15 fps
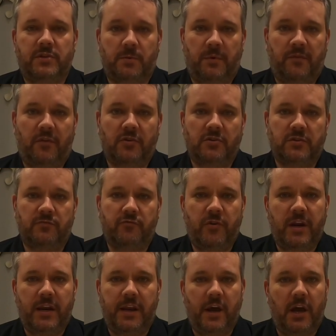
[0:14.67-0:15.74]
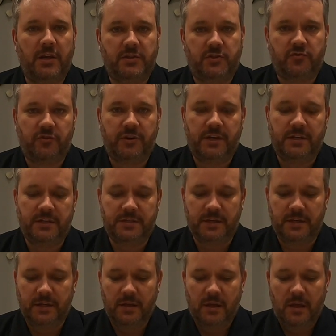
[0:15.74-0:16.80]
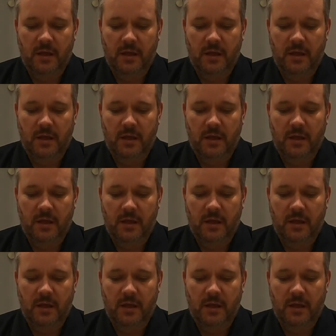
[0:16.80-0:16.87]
So we've got some really nice trees